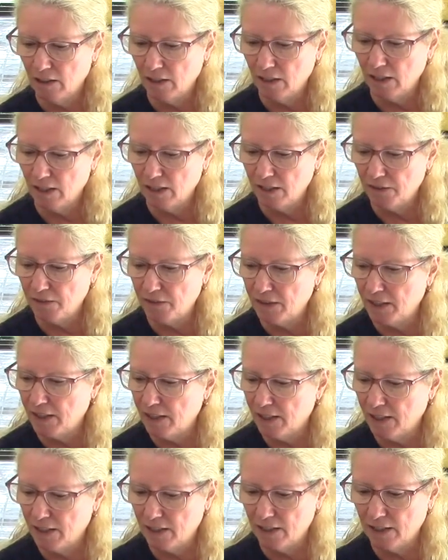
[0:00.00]
And
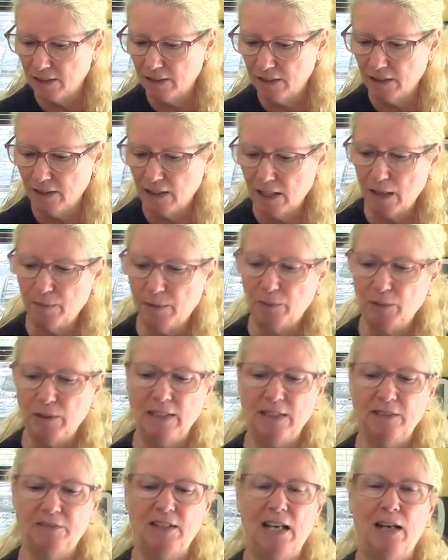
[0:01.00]
then how about we
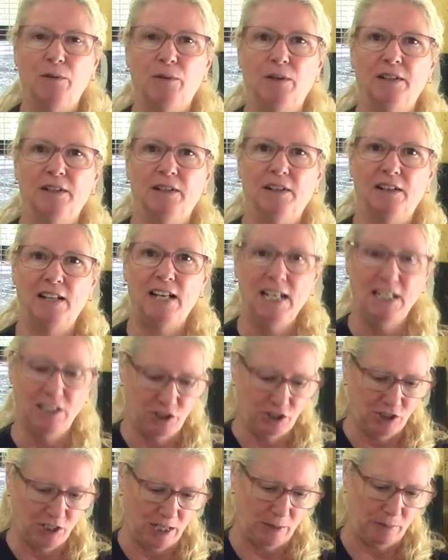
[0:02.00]
leave that one that
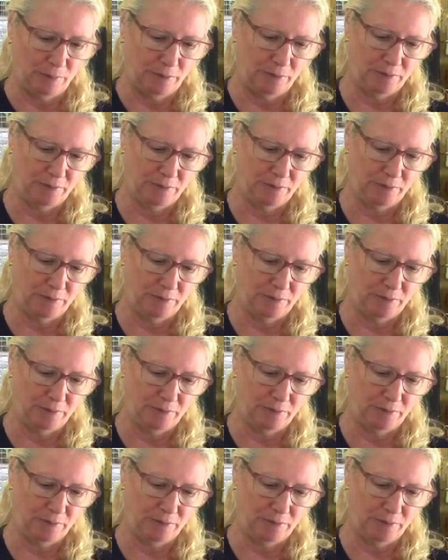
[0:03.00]
shape?